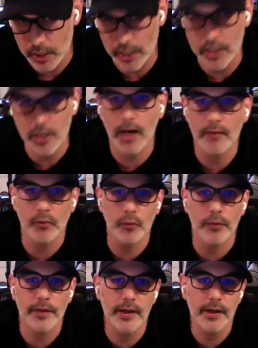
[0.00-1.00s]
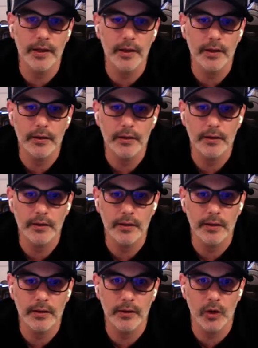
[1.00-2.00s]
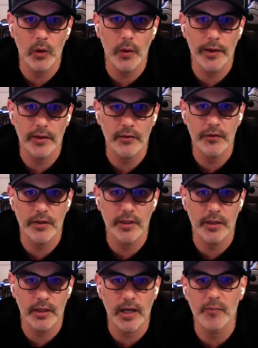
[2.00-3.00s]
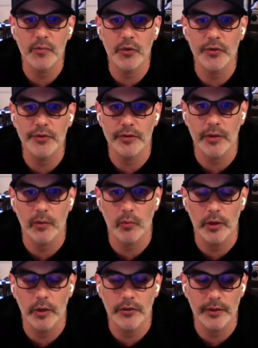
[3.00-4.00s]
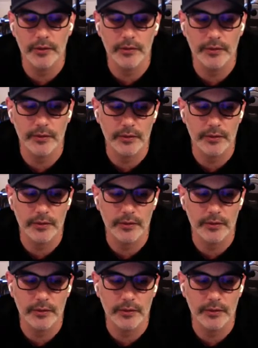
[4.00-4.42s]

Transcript: a novel thing, going and seeing live music that wasn't